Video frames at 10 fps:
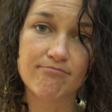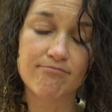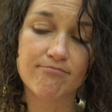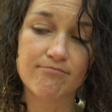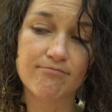
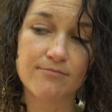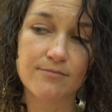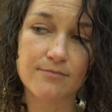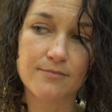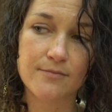
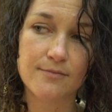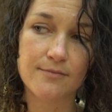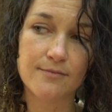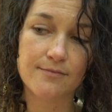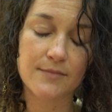
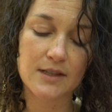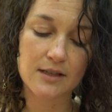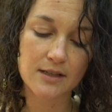No one is speaking in this clip.